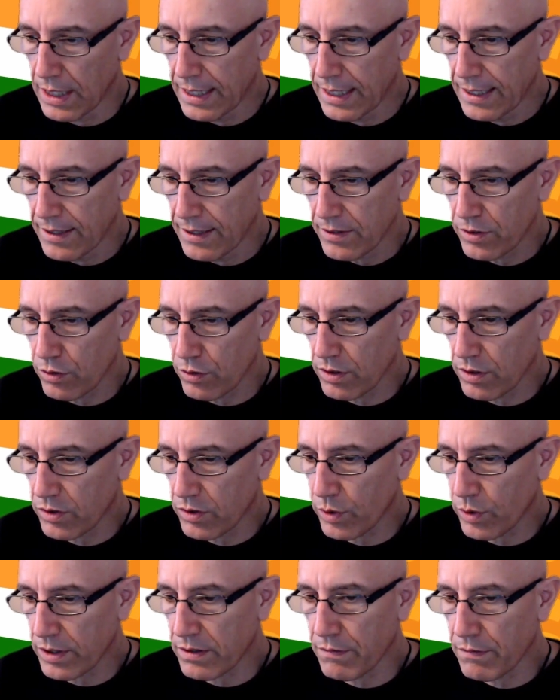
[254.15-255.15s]
So this
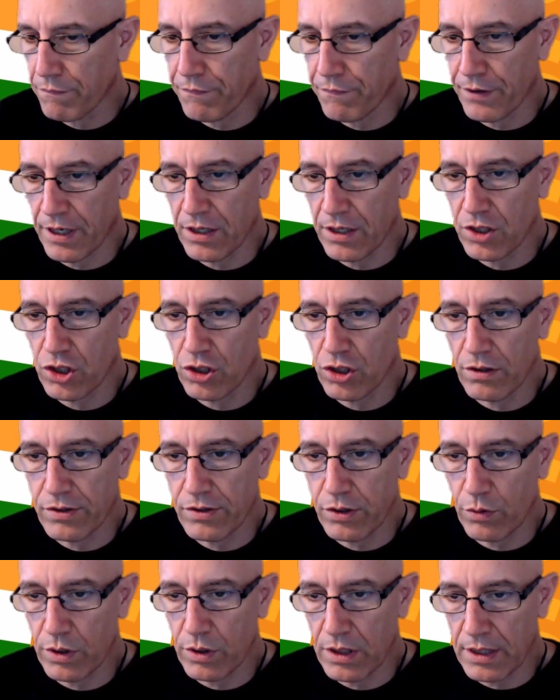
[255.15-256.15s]
was the French, also
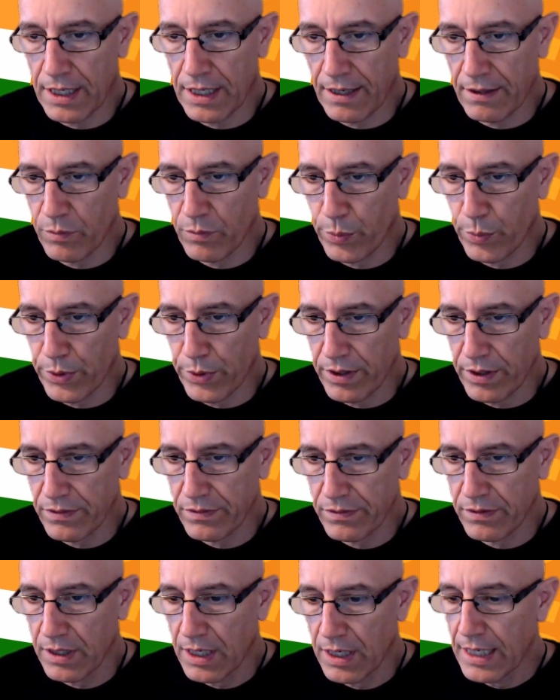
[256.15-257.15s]
in ninth place.
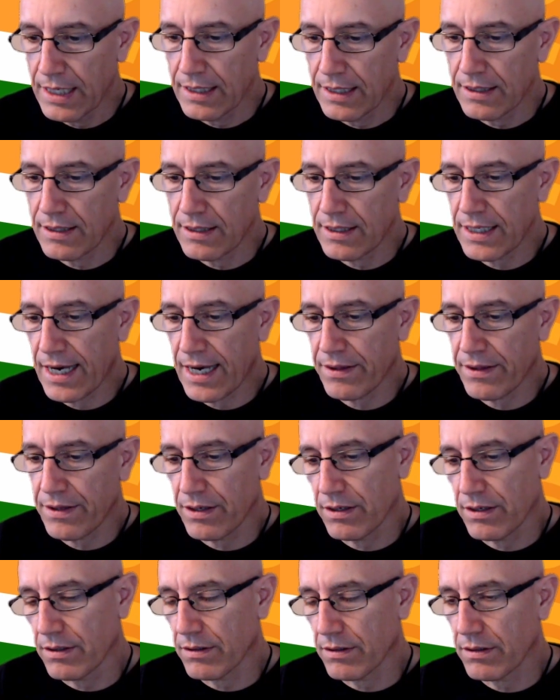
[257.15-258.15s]
The
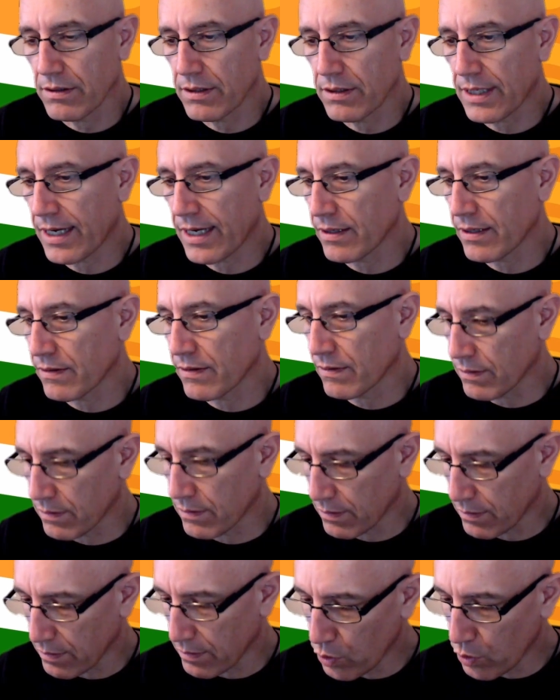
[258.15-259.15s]
other nine
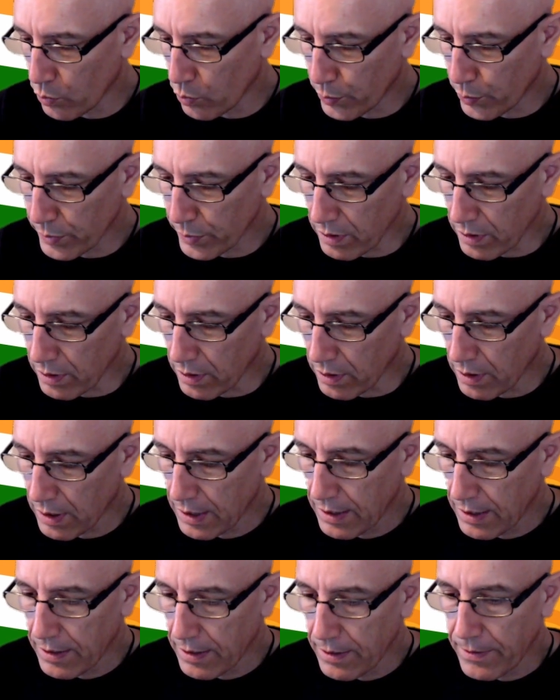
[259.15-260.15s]
opening
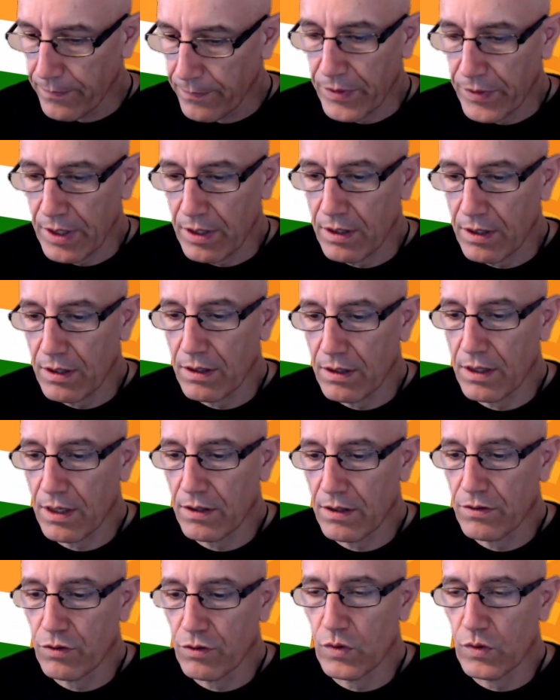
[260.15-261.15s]
that
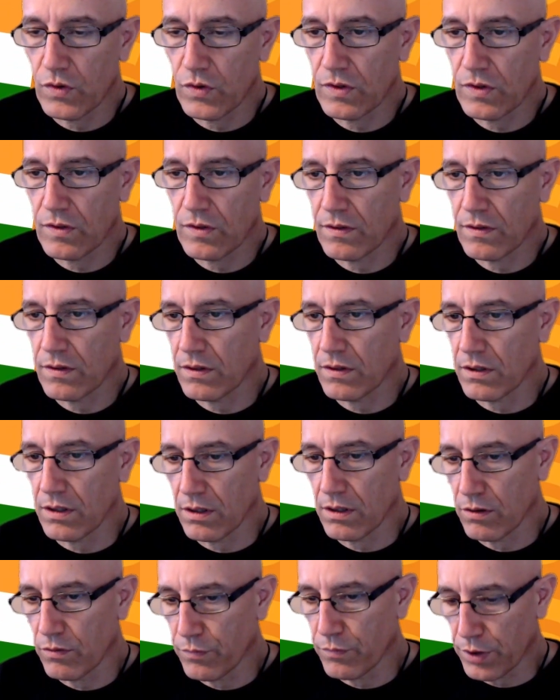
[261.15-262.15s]
you see
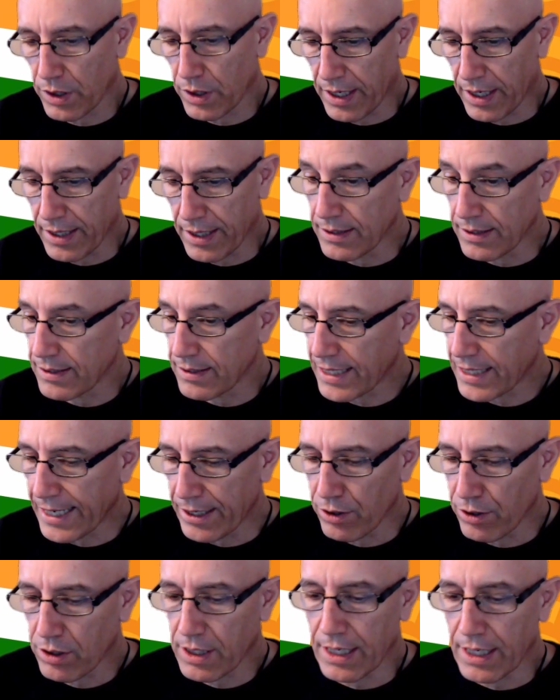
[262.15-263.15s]
over there is
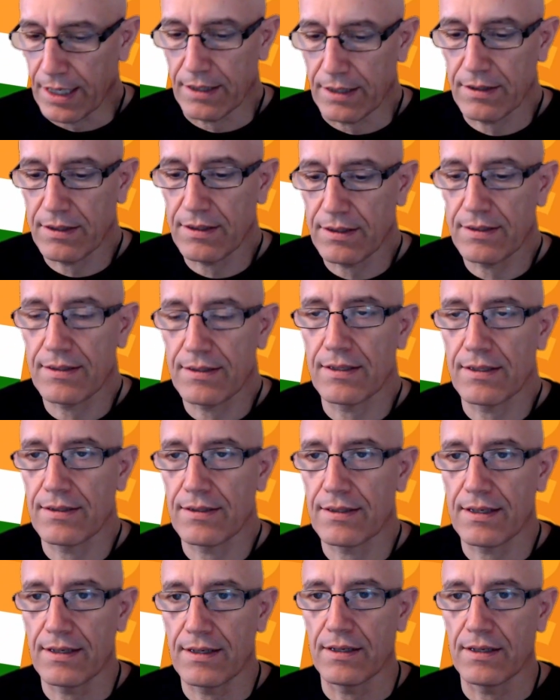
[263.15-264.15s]
caro-kann. This is
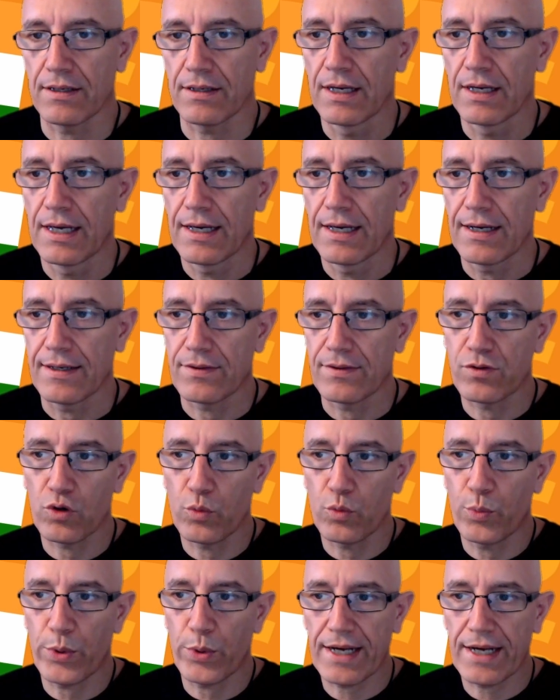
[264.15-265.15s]
a
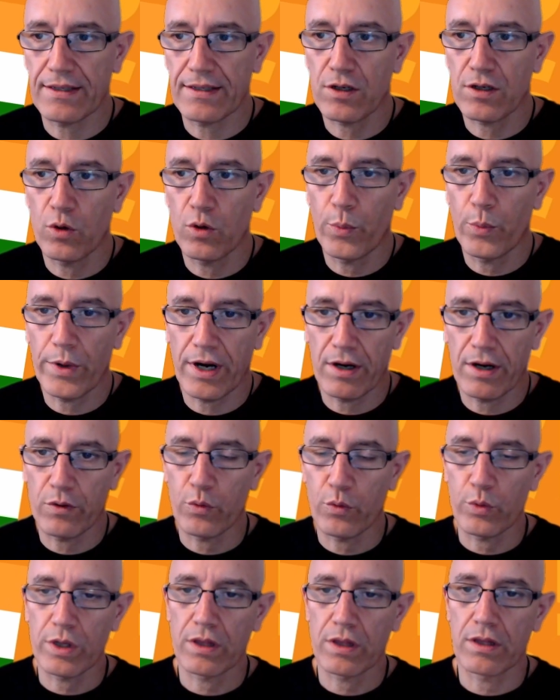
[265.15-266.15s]
surprise compared
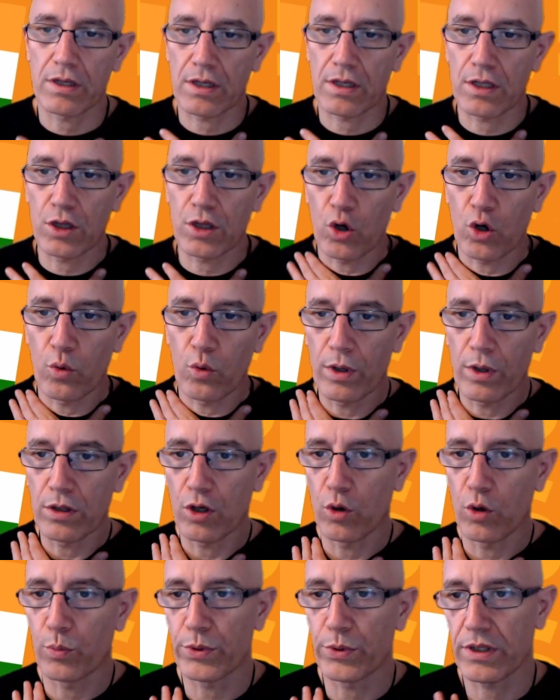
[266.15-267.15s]
with the global
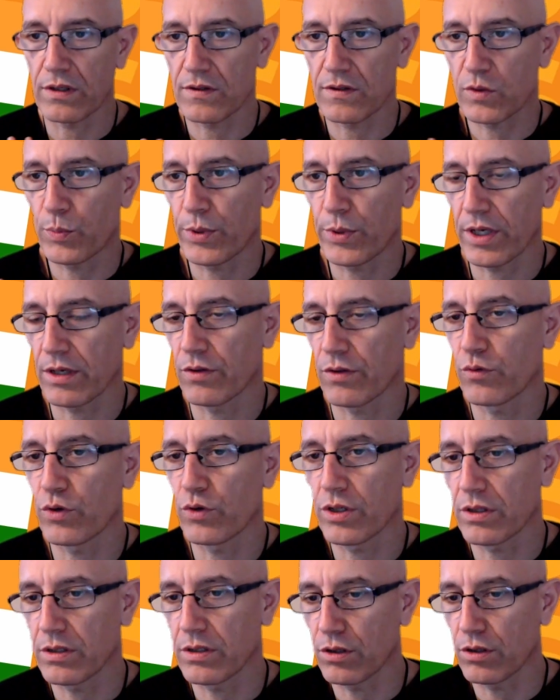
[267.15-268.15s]
openings played during
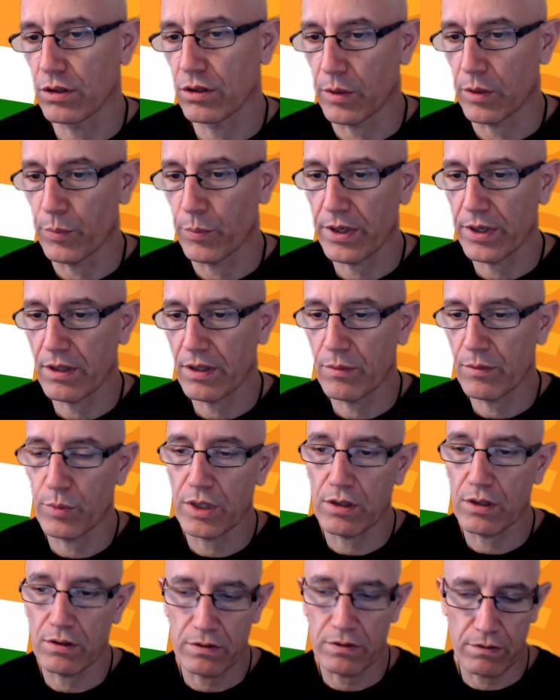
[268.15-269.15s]
the Olympiad,
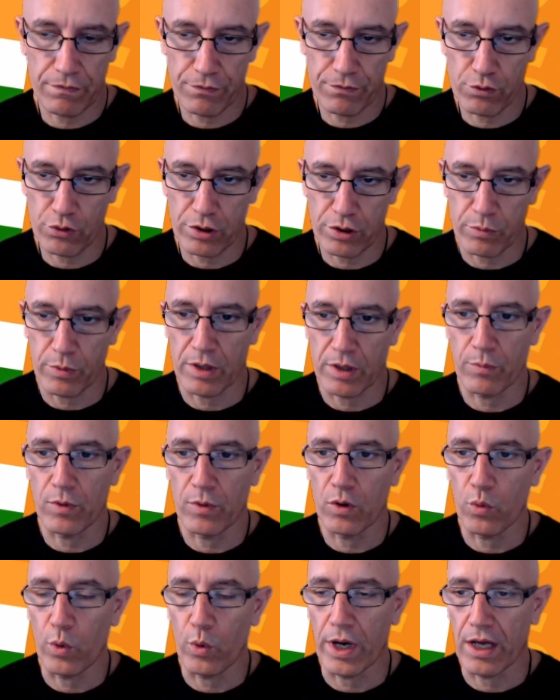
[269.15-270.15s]
because if you remember
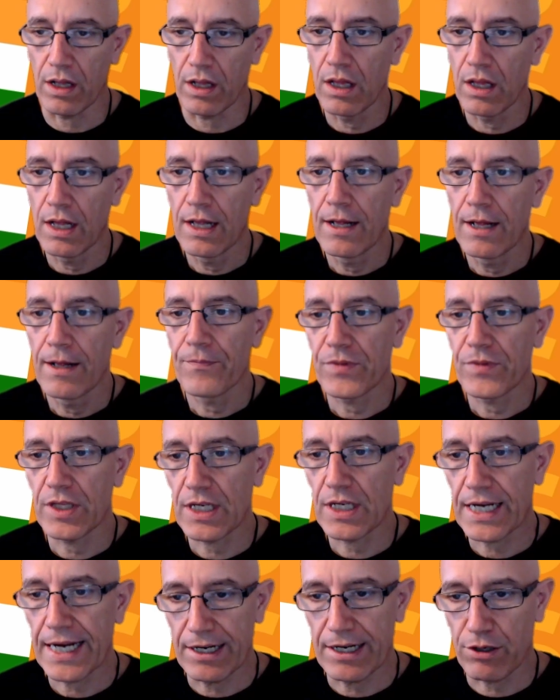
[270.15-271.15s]
well, the
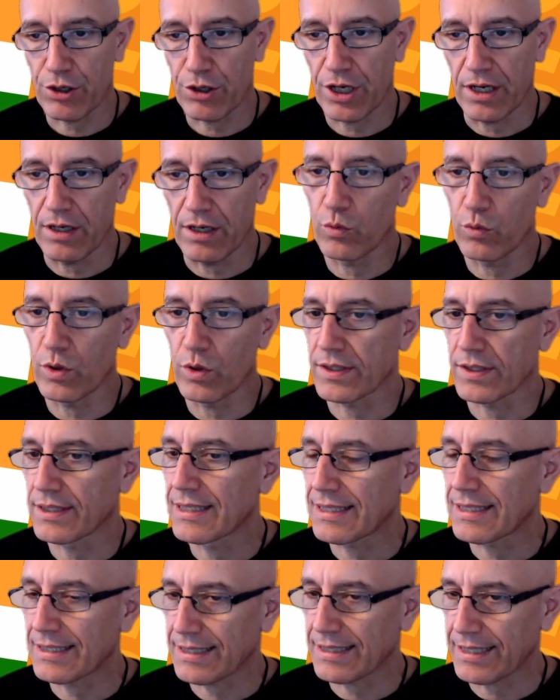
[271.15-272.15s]
caro-kann was the
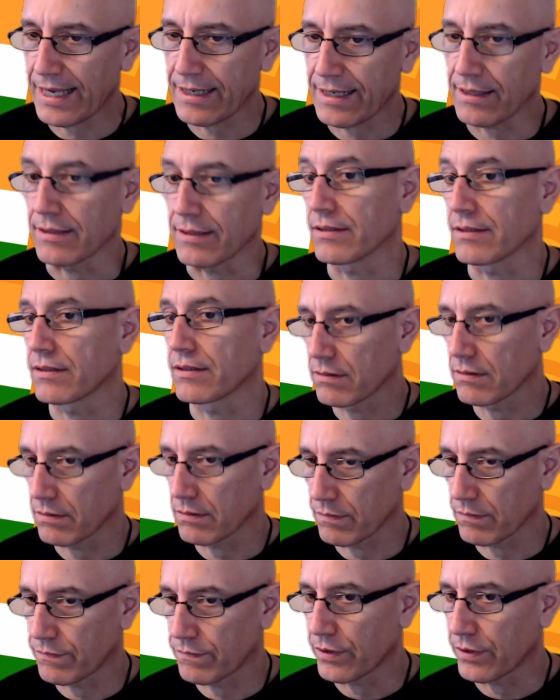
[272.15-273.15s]
second
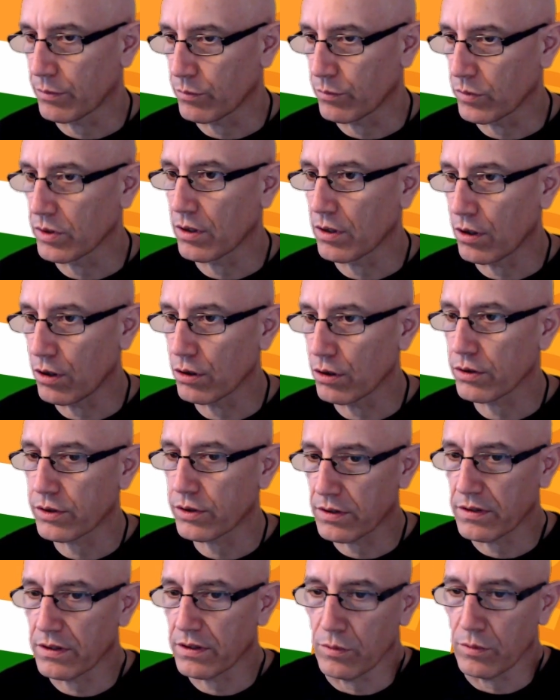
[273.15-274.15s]
from all the
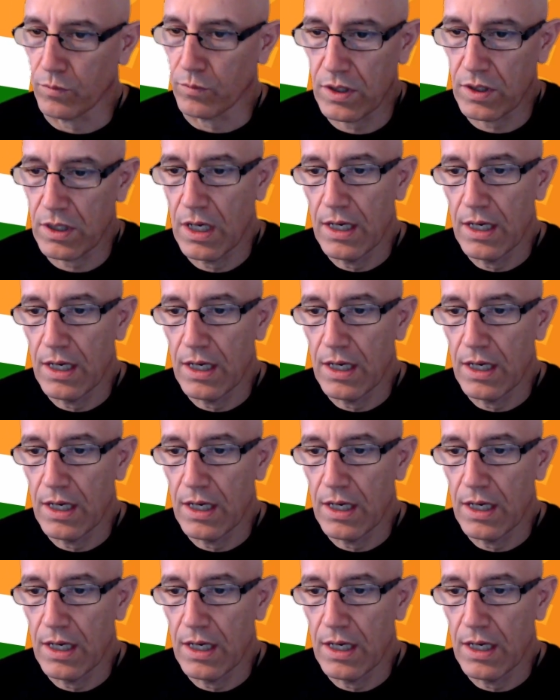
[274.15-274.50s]
teams.